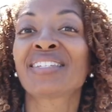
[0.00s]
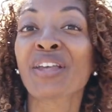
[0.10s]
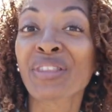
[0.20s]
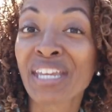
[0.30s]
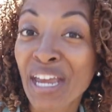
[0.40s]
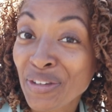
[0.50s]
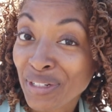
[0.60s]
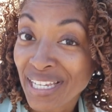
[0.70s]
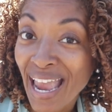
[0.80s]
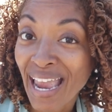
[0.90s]
So the
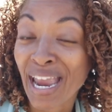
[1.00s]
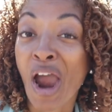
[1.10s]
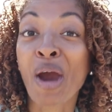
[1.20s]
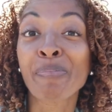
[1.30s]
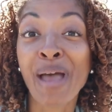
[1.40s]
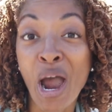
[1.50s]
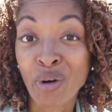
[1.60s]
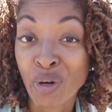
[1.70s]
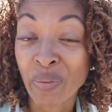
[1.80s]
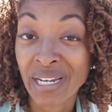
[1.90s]
other day, our
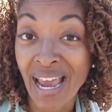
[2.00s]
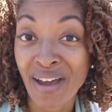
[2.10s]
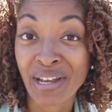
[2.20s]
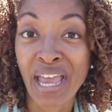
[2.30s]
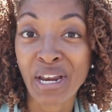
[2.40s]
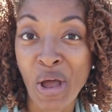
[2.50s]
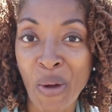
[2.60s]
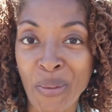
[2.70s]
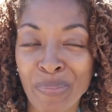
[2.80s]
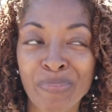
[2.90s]
power went out at
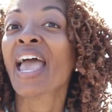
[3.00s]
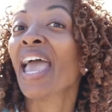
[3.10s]
home.